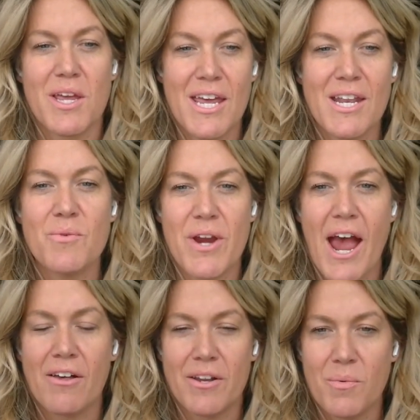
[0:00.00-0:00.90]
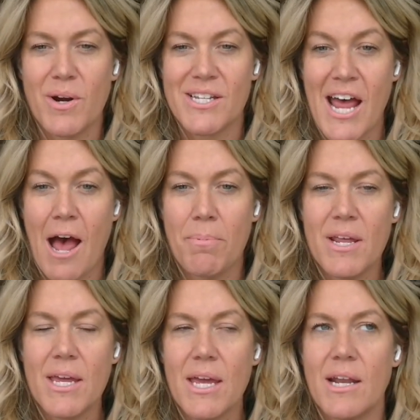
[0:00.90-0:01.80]
in reality what is
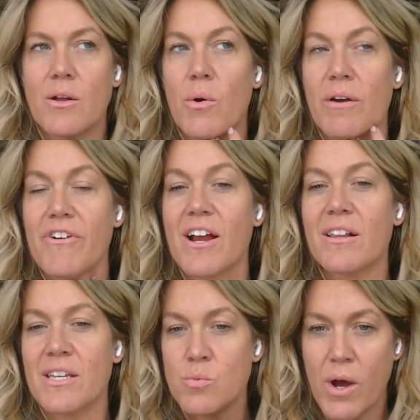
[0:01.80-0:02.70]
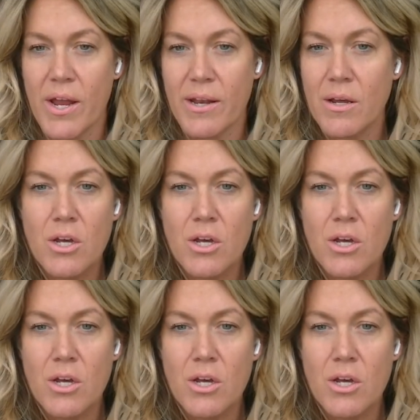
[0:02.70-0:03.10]
happening, and quite frankly is what